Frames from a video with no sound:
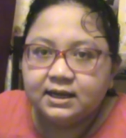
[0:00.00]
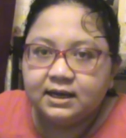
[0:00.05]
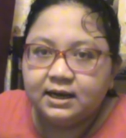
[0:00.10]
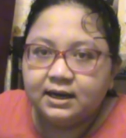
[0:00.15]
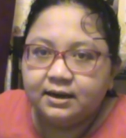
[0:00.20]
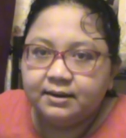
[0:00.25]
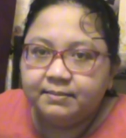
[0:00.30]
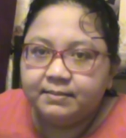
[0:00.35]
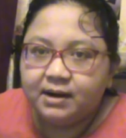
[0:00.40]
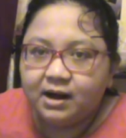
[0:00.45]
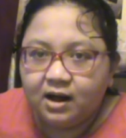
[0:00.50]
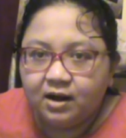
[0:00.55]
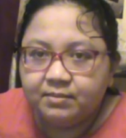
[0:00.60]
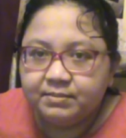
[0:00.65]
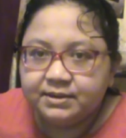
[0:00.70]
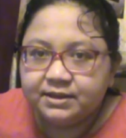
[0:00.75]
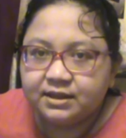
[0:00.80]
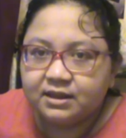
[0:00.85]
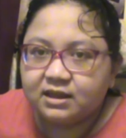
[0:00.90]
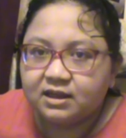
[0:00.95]

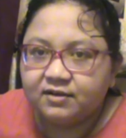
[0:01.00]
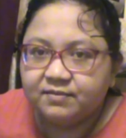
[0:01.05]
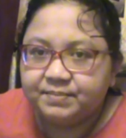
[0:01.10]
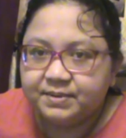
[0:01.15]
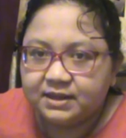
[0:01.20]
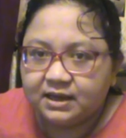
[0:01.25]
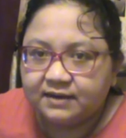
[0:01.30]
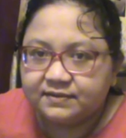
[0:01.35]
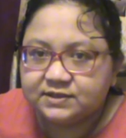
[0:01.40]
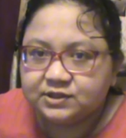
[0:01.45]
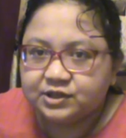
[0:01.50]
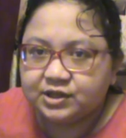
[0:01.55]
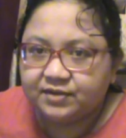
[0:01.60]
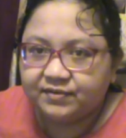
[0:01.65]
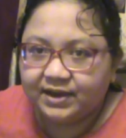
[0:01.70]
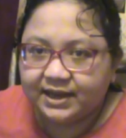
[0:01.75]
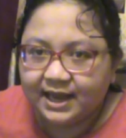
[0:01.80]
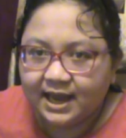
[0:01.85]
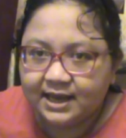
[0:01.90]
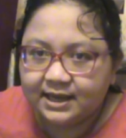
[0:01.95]
almonds instead of pistachios if
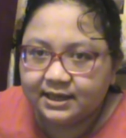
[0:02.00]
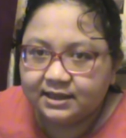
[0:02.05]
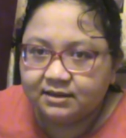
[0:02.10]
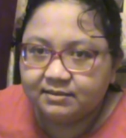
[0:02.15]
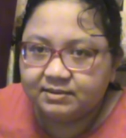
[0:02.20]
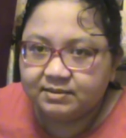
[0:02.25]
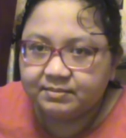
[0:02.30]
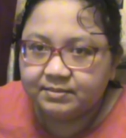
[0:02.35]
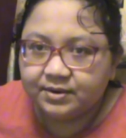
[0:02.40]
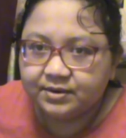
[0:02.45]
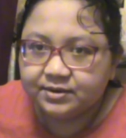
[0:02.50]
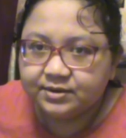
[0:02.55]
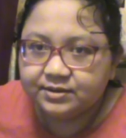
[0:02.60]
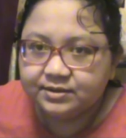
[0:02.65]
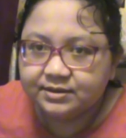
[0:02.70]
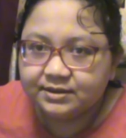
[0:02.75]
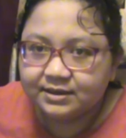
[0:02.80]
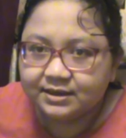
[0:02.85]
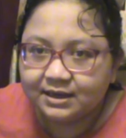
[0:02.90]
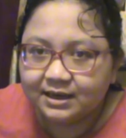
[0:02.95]
I can't get them tomorrow.
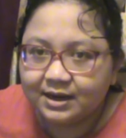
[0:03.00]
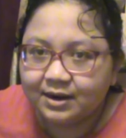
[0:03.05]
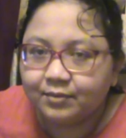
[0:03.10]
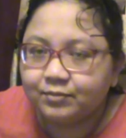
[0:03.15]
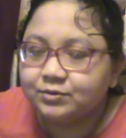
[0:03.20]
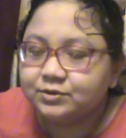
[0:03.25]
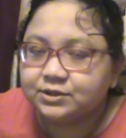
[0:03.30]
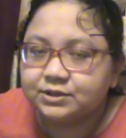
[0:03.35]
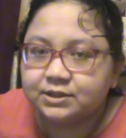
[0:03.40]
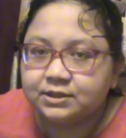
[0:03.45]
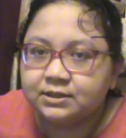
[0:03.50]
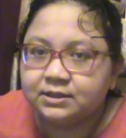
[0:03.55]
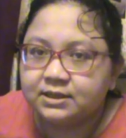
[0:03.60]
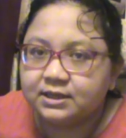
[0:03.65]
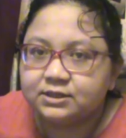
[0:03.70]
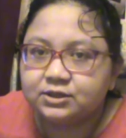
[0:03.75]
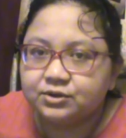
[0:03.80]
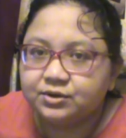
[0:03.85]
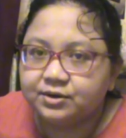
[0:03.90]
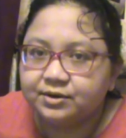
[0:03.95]
It's
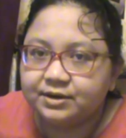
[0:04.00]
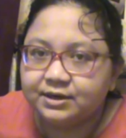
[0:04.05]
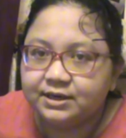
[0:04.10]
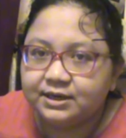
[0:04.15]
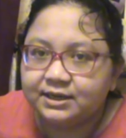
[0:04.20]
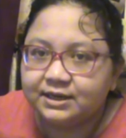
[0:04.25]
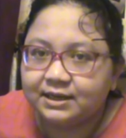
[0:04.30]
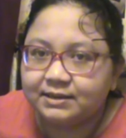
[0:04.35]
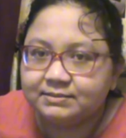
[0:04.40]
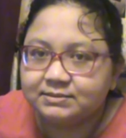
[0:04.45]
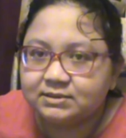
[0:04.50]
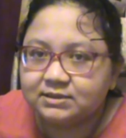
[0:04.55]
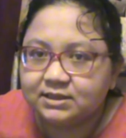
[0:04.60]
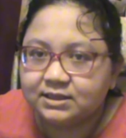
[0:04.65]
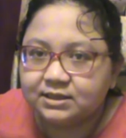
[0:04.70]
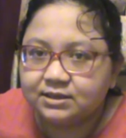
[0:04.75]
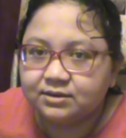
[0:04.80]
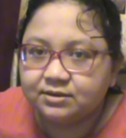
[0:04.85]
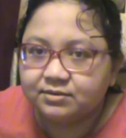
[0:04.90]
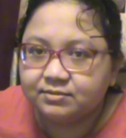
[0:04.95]
such a hurry, and I'm just
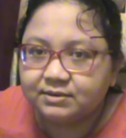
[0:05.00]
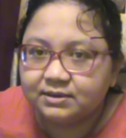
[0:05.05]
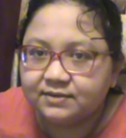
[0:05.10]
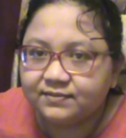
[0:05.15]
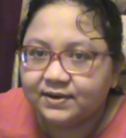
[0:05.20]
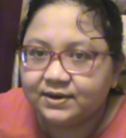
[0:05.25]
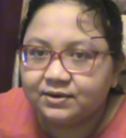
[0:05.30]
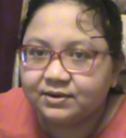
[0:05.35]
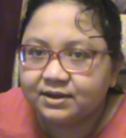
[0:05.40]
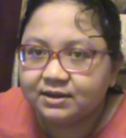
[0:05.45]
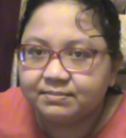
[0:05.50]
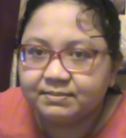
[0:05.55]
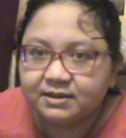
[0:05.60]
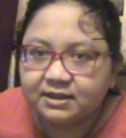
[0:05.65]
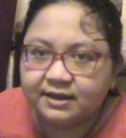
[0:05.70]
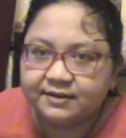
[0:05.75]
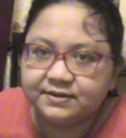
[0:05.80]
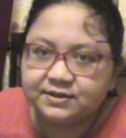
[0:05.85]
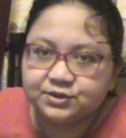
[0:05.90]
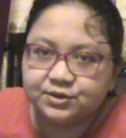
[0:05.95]
like, you know what, if I don't get
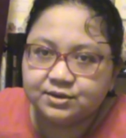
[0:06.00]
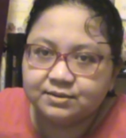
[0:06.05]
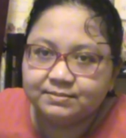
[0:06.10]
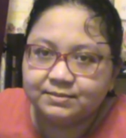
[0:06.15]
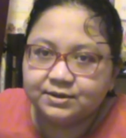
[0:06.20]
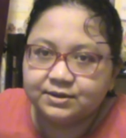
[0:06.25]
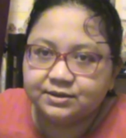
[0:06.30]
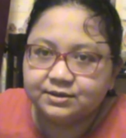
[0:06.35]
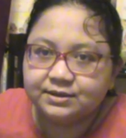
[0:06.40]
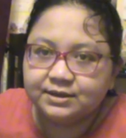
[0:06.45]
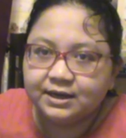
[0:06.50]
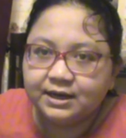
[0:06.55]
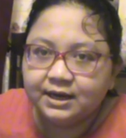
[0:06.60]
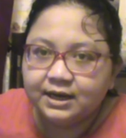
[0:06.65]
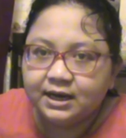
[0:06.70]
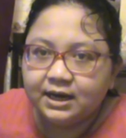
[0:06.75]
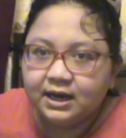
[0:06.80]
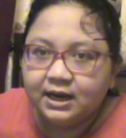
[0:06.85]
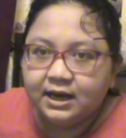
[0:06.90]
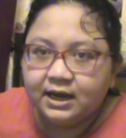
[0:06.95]
pistachios tomorrow,
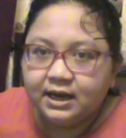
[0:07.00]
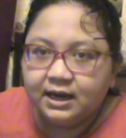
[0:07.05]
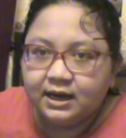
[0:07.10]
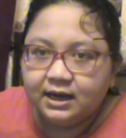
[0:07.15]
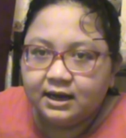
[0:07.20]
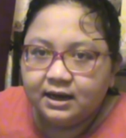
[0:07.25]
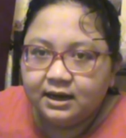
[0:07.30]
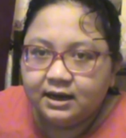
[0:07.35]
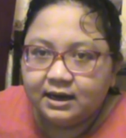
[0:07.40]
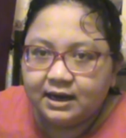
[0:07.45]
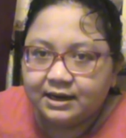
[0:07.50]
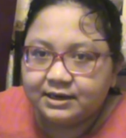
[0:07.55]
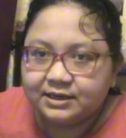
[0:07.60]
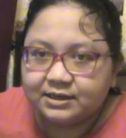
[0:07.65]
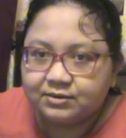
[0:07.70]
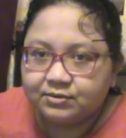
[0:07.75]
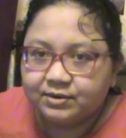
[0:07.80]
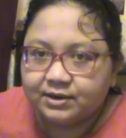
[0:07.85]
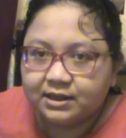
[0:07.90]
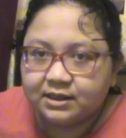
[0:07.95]
I
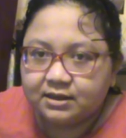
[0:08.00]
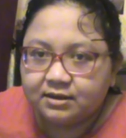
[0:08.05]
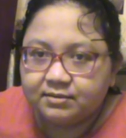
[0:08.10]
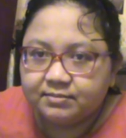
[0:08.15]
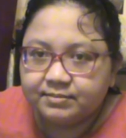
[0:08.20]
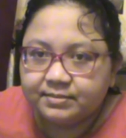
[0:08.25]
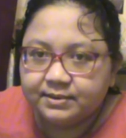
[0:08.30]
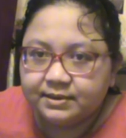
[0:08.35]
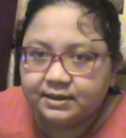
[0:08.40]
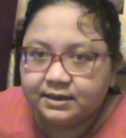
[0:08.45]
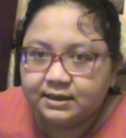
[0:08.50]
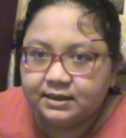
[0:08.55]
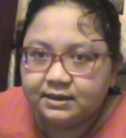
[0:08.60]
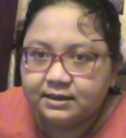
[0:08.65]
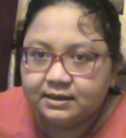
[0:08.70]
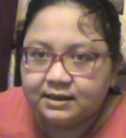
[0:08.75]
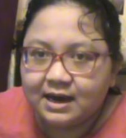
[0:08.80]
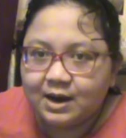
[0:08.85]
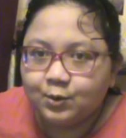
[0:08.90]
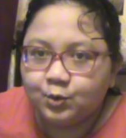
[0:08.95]
just won't get them.
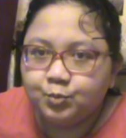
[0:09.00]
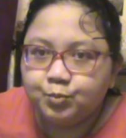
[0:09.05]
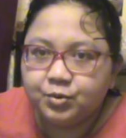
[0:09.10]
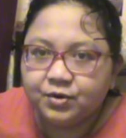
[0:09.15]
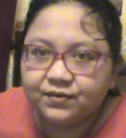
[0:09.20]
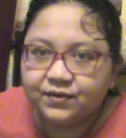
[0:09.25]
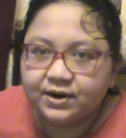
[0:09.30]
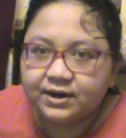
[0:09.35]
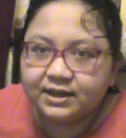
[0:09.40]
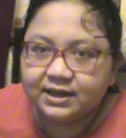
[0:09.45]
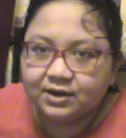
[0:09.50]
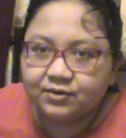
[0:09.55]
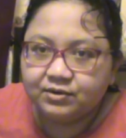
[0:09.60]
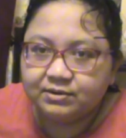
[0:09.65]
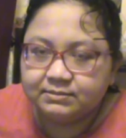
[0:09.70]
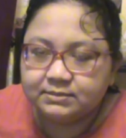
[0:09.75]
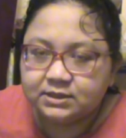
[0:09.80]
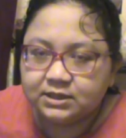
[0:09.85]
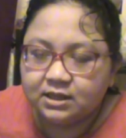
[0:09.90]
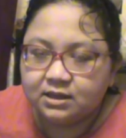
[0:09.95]
I would prefer to get
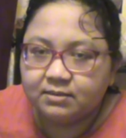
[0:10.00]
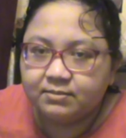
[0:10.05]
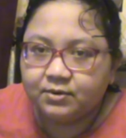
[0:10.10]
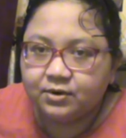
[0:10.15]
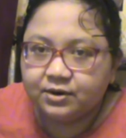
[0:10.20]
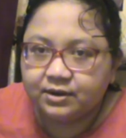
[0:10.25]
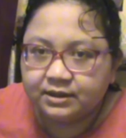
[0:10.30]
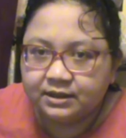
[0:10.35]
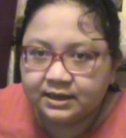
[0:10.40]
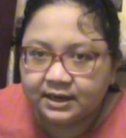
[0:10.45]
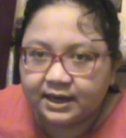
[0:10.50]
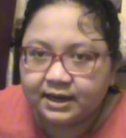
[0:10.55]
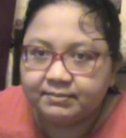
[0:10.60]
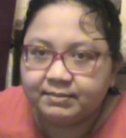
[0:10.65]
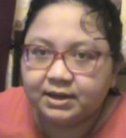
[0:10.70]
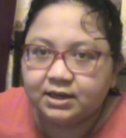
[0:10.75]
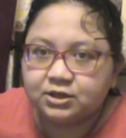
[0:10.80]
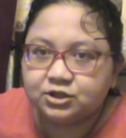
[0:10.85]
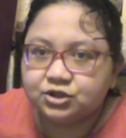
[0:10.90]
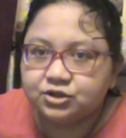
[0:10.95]
cream cheese tomorrow, then I can
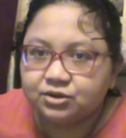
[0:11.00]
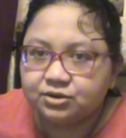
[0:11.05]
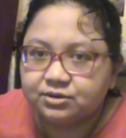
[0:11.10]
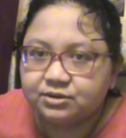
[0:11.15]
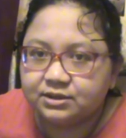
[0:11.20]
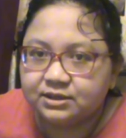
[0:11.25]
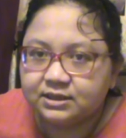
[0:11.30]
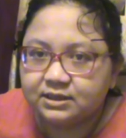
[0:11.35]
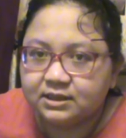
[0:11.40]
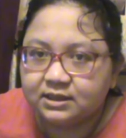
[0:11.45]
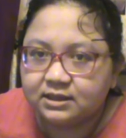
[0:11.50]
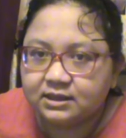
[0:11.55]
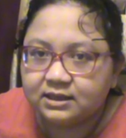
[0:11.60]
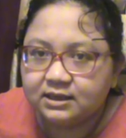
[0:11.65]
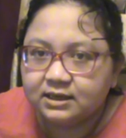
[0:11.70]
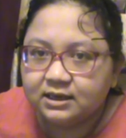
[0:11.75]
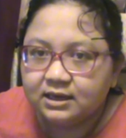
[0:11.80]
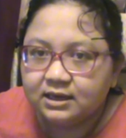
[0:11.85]
make the sugar cookies.